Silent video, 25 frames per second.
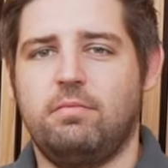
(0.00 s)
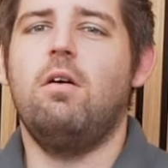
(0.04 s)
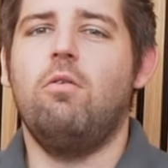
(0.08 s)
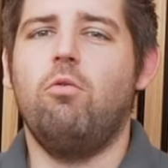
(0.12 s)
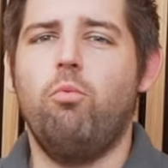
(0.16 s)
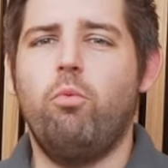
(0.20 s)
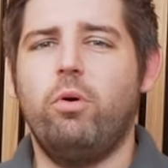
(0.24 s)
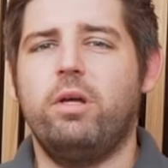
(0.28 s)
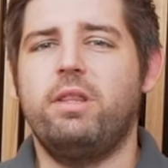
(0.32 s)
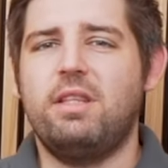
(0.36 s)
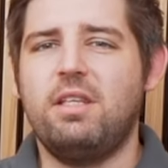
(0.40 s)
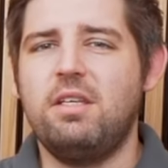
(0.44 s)

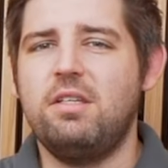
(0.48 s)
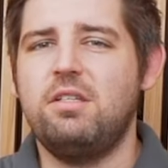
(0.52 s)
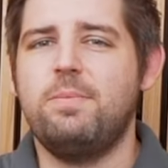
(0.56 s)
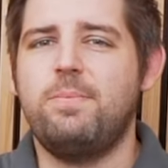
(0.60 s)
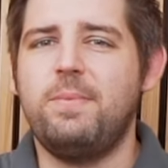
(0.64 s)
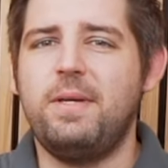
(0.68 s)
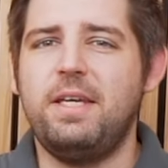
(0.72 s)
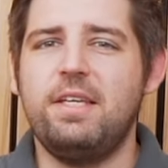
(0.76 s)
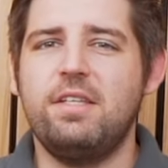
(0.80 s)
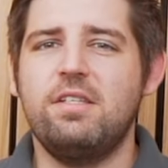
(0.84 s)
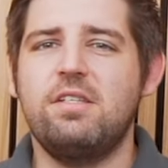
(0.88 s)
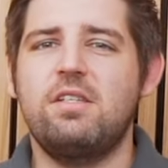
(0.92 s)
What this
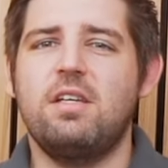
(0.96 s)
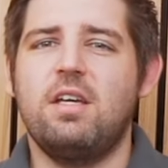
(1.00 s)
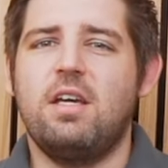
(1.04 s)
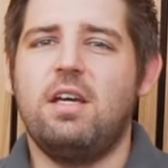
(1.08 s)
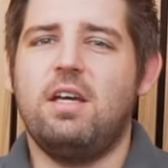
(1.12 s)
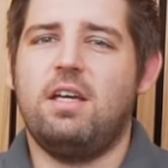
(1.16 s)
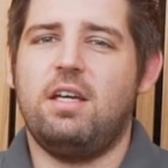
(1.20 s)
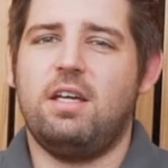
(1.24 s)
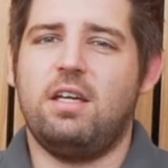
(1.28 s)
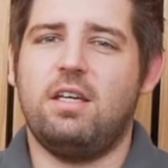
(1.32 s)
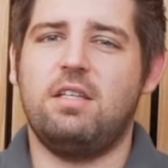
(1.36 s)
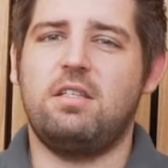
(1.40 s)
means
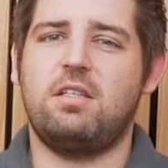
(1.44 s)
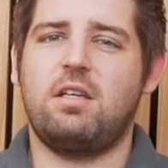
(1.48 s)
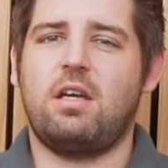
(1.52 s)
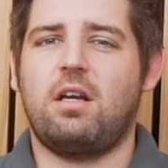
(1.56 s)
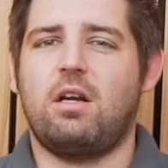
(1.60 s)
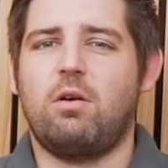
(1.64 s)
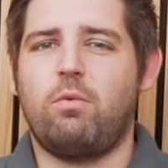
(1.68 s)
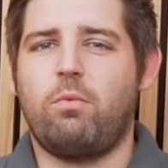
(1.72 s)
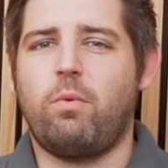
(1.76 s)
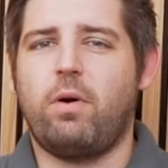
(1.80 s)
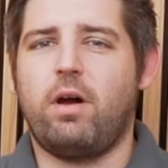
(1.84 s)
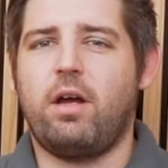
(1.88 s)
is that
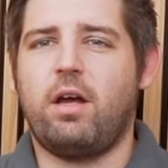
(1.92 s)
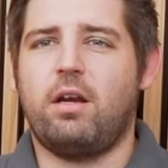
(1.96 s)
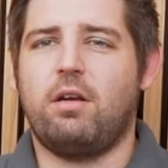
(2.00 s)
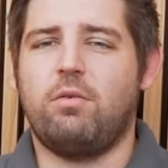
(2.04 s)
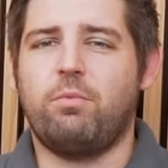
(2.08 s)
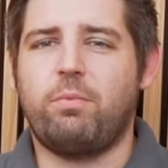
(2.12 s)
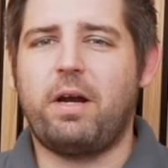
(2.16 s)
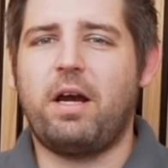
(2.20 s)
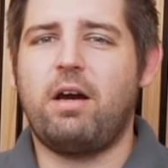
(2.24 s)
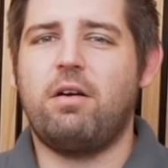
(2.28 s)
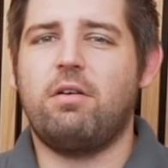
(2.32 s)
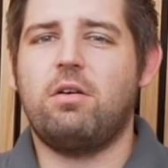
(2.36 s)
a
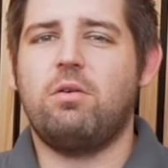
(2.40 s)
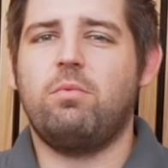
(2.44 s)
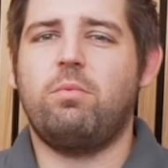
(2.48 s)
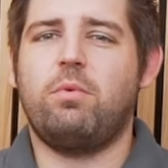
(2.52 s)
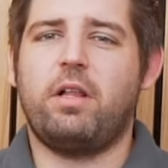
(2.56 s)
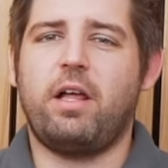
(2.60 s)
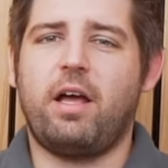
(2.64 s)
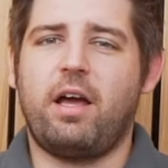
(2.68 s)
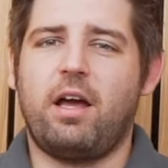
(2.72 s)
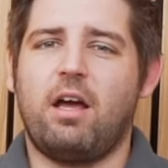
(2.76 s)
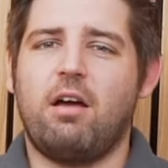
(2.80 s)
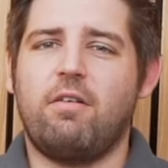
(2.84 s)
router will
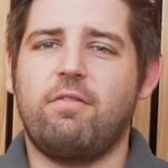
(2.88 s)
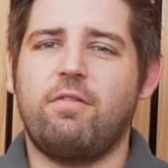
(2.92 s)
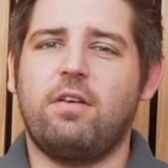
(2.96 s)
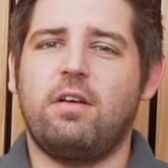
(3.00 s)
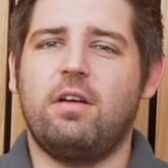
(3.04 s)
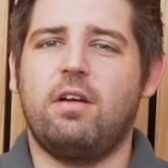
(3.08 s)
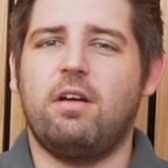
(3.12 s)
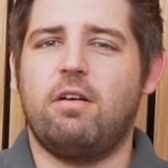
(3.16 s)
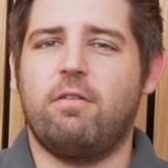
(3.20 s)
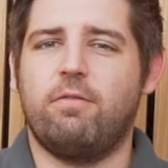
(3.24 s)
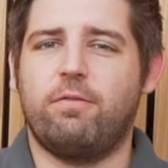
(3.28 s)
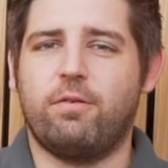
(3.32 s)
have,
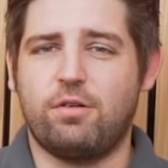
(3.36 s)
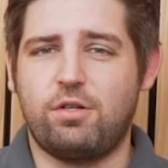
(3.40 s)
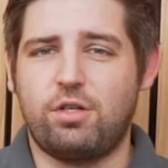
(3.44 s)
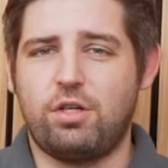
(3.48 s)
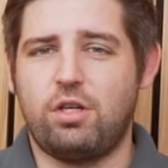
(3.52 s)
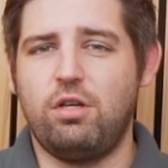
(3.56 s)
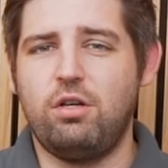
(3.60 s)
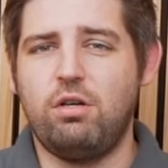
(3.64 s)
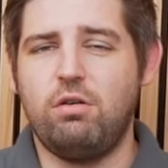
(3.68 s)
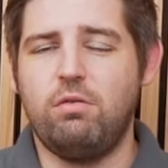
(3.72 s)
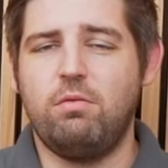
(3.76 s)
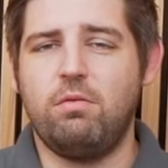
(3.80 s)
for
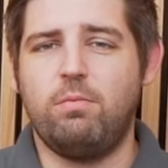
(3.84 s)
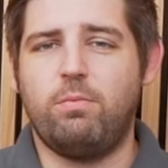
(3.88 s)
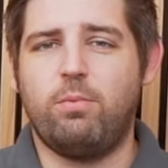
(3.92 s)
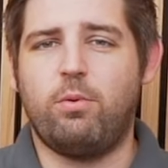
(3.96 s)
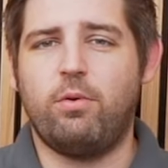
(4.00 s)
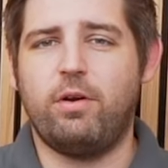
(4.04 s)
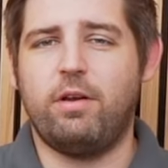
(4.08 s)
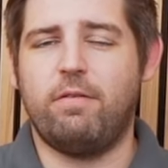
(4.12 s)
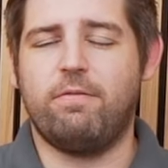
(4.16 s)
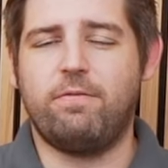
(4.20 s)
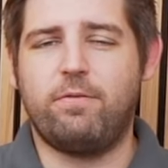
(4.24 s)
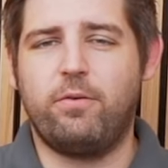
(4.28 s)

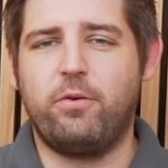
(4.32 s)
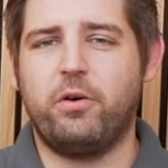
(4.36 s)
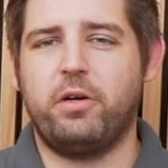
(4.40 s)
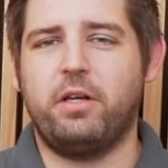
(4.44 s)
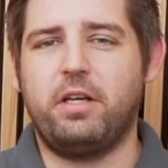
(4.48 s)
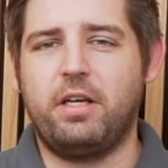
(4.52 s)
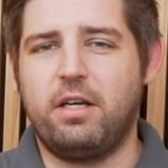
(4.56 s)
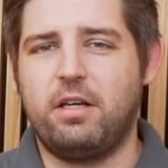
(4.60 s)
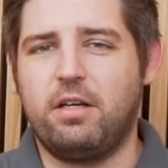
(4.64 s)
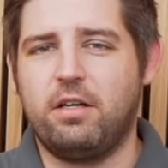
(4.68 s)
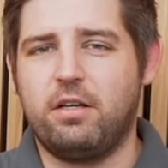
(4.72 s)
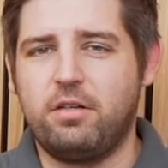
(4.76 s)
2.4
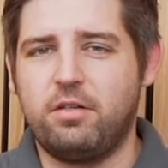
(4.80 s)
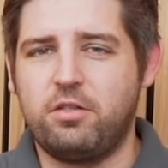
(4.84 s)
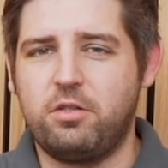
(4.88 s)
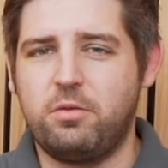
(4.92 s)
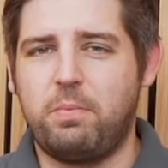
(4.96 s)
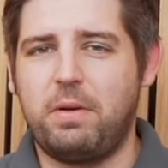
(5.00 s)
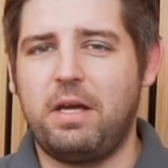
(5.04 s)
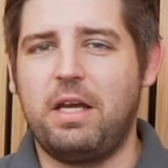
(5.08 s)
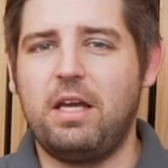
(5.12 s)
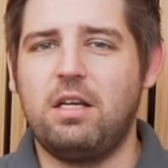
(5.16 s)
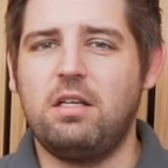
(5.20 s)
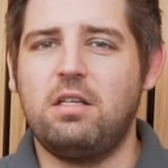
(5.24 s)
gigahertz
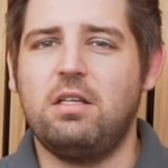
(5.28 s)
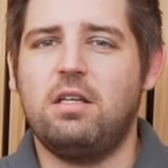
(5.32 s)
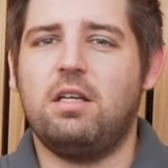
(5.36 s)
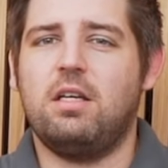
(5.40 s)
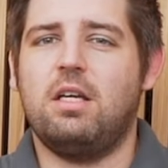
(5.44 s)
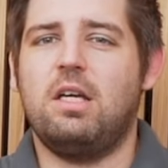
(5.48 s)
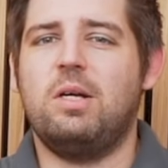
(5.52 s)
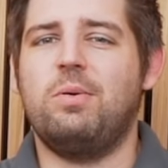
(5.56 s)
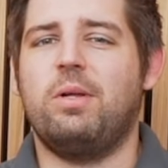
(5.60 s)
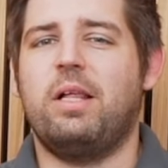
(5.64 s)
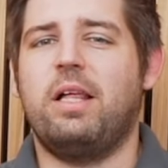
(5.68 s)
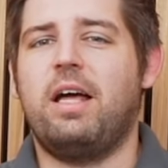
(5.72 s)
band,
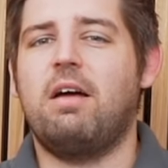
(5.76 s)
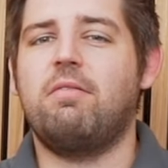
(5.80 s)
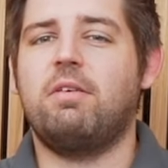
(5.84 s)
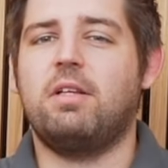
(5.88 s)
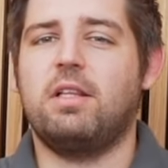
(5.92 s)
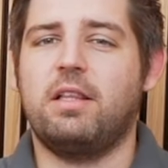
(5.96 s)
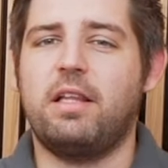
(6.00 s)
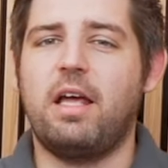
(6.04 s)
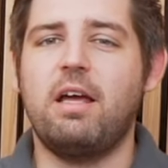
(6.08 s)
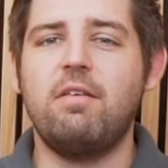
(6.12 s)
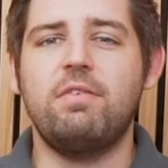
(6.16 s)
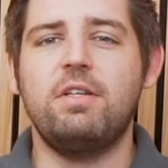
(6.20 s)
it will have
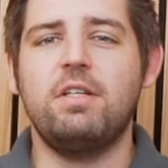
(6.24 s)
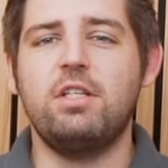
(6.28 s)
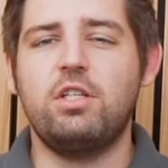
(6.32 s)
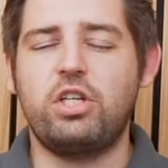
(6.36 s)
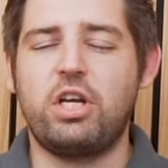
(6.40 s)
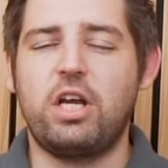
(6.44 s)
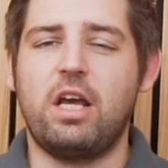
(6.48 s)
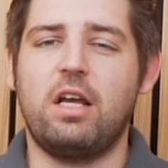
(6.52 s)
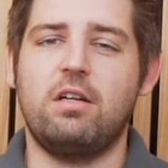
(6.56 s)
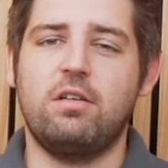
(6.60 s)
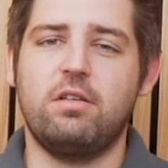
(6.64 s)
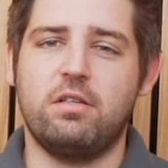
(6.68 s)
11
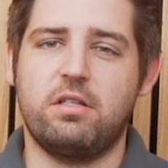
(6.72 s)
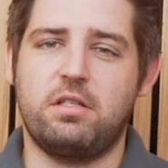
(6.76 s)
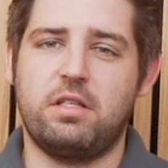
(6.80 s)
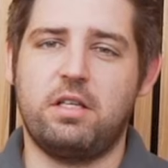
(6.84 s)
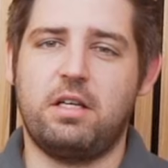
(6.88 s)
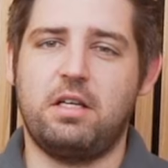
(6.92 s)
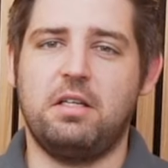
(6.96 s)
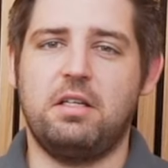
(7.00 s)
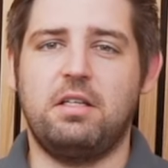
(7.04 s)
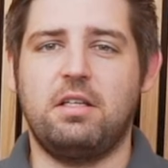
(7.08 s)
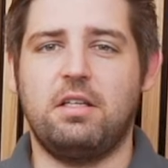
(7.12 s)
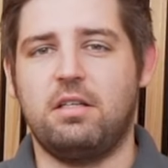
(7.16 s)
channels that
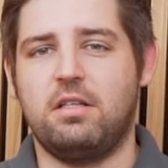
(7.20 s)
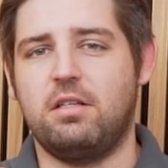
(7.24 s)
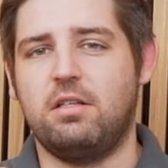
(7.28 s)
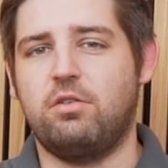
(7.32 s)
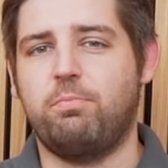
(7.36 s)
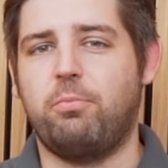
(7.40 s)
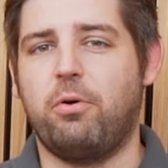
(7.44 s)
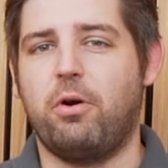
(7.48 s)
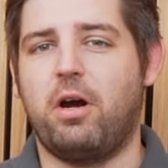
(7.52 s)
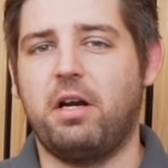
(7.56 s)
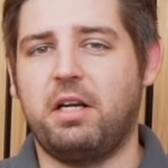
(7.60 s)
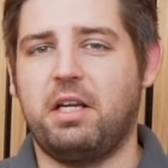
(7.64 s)
it can
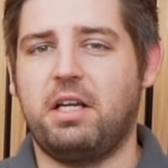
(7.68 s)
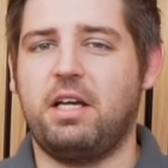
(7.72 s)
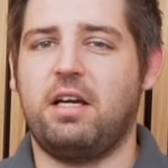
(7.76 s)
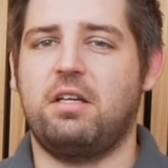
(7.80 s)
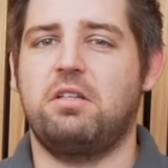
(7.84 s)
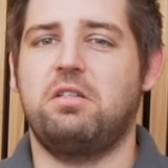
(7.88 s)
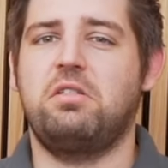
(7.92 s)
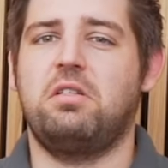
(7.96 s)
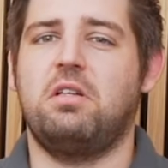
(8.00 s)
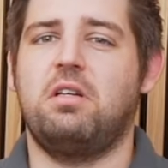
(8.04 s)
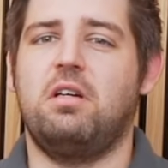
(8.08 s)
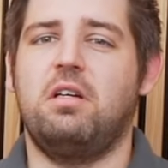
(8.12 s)

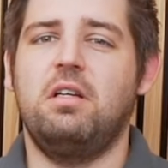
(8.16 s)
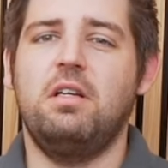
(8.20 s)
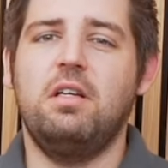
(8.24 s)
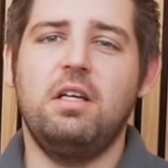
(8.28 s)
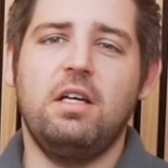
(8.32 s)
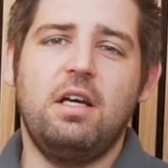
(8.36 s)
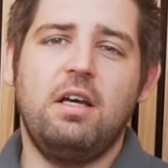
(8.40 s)
broadcast on.